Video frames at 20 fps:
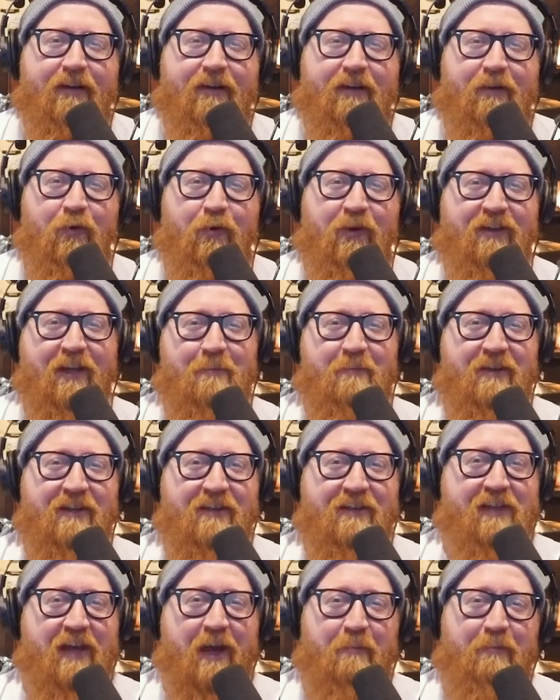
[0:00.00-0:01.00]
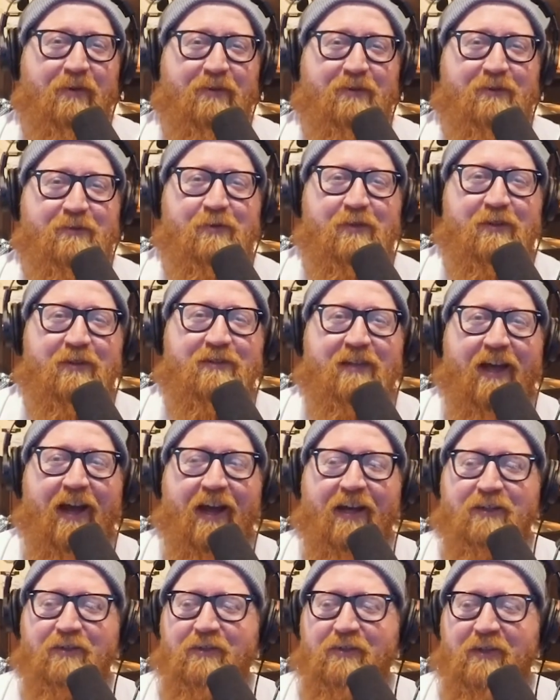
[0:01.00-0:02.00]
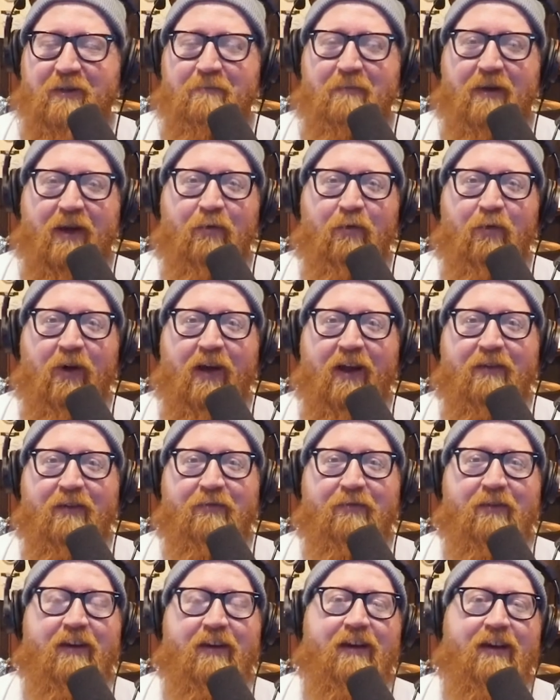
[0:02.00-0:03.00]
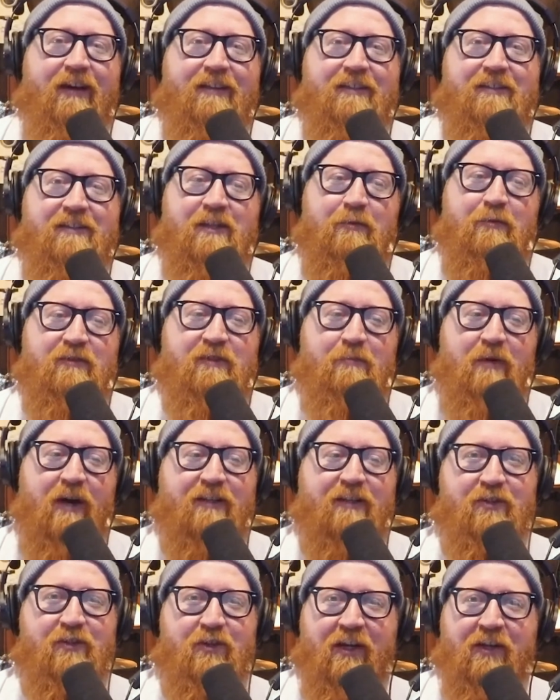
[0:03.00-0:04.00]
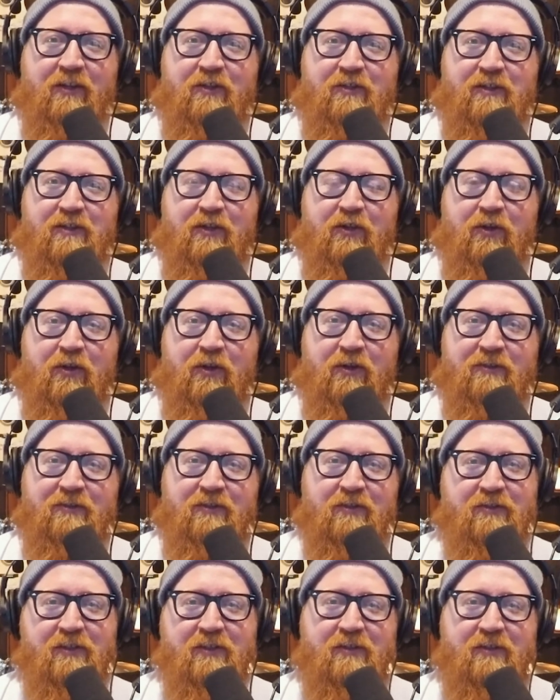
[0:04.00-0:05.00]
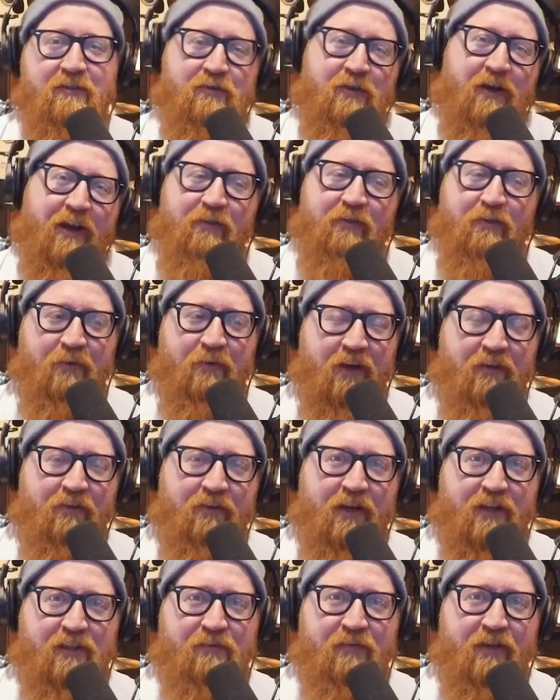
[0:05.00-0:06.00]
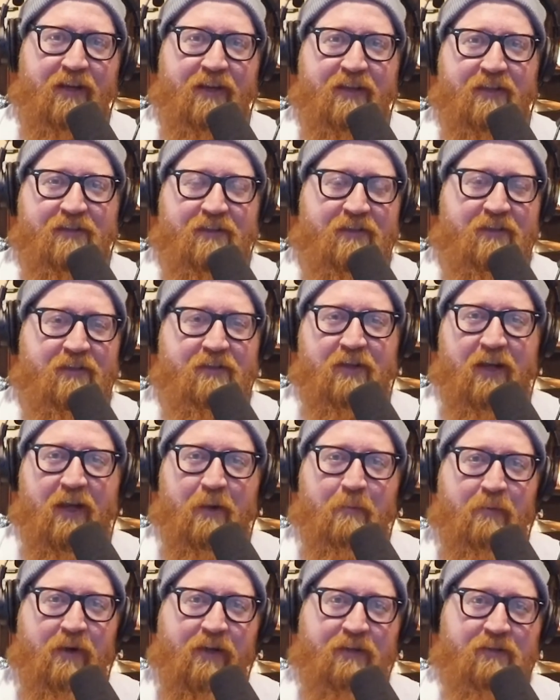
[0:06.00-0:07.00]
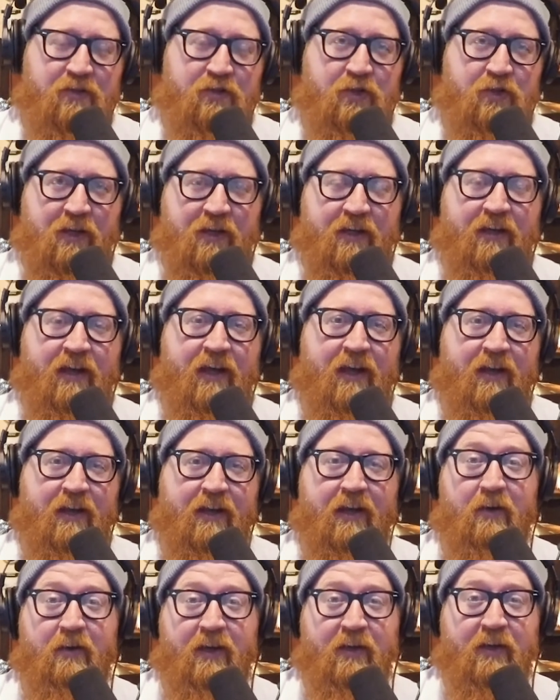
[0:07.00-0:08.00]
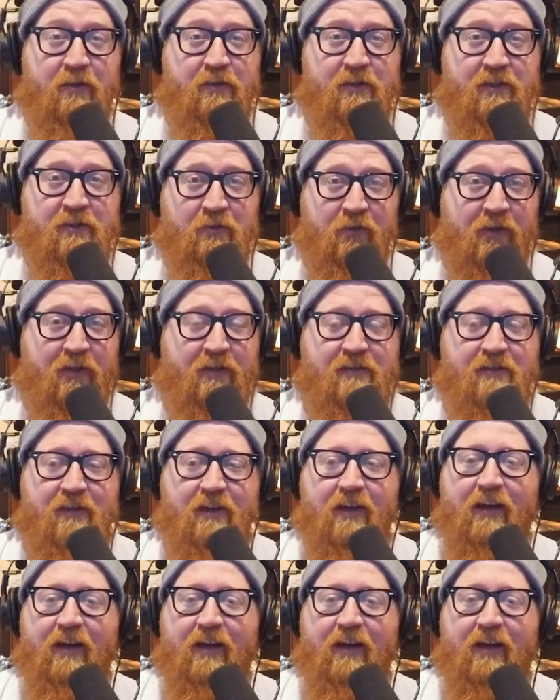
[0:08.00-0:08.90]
What led me to Zappos was actually my wife. She was a Monster Energy girl, so she'd travel around Las Vegas in the giant monster truck and hand out energy drinks.